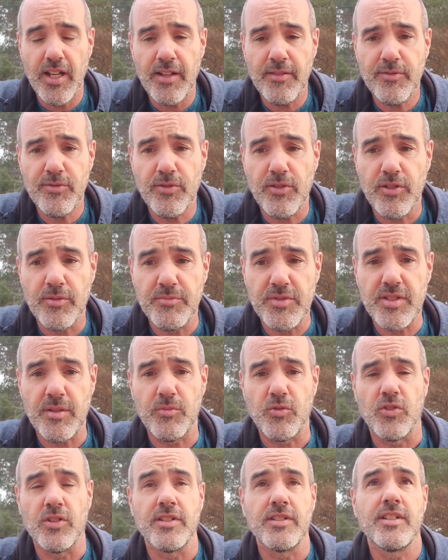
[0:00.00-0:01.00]
from
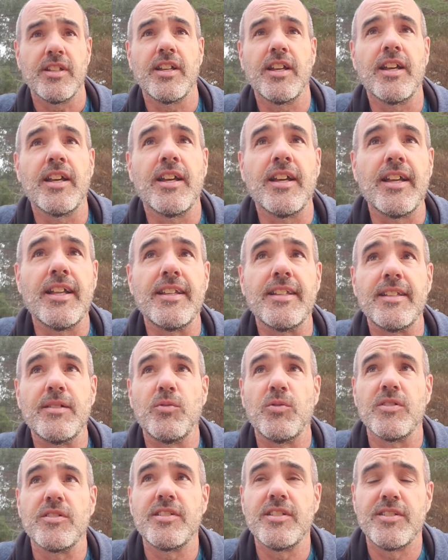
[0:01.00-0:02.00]
someone, and he
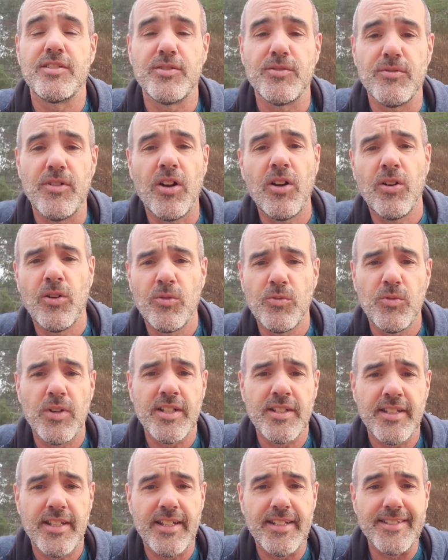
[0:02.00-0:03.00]
wanted to,
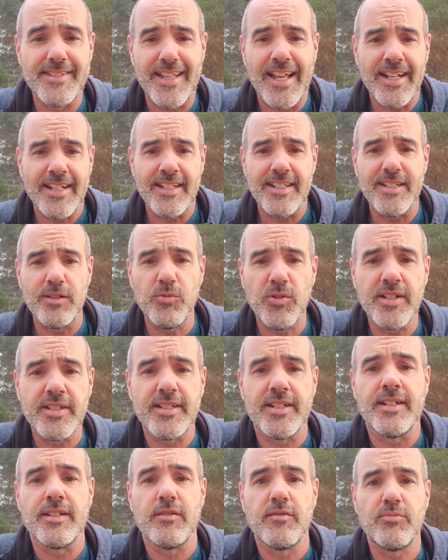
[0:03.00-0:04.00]

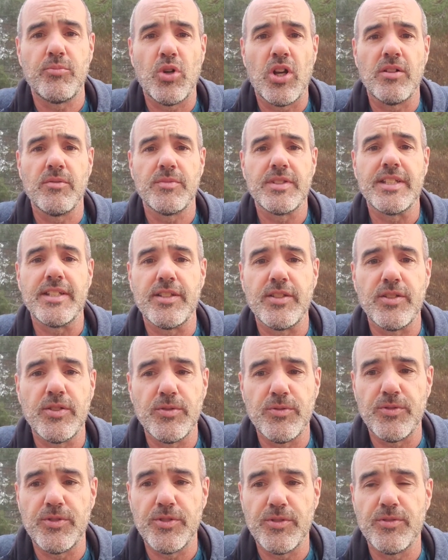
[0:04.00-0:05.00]
what kind of prompt did
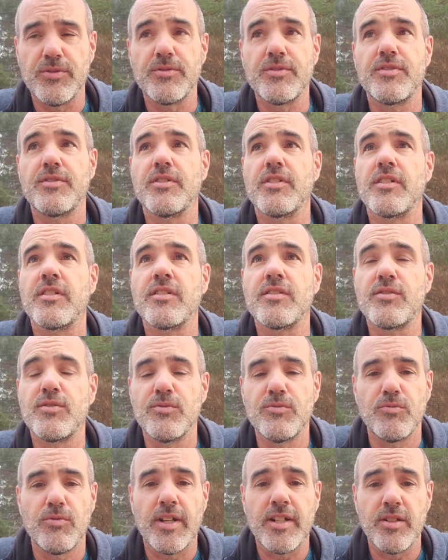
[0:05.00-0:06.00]
you use to
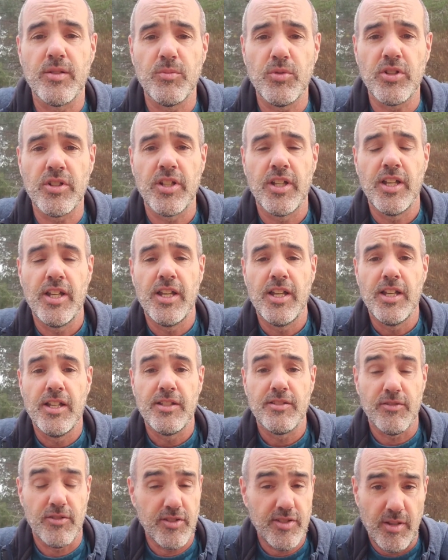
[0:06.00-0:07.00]
write the book?
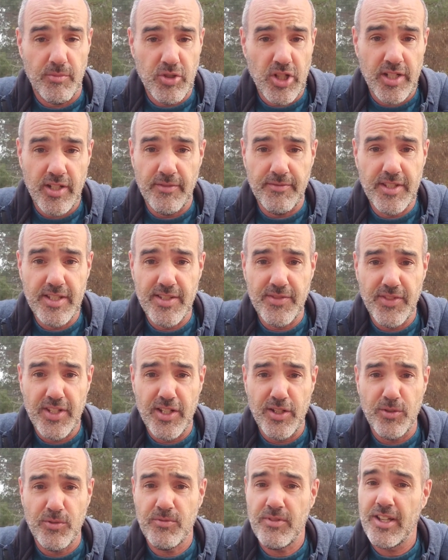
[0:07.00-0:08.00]
So the subject of this
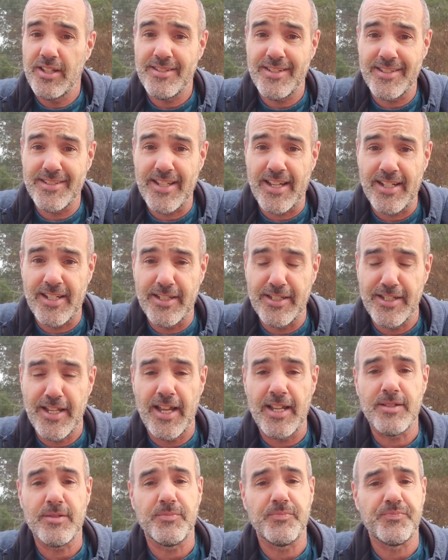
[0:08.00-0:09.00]
video is exactly
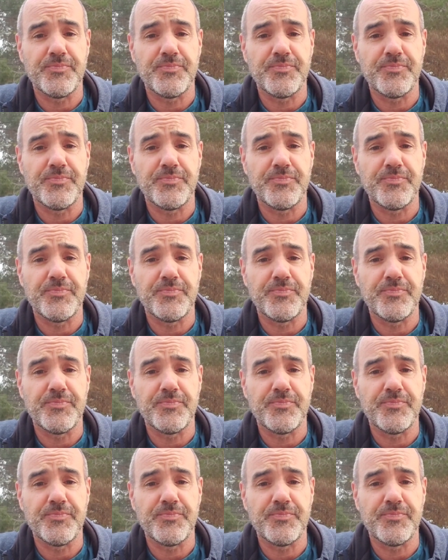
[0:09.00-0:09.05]
that.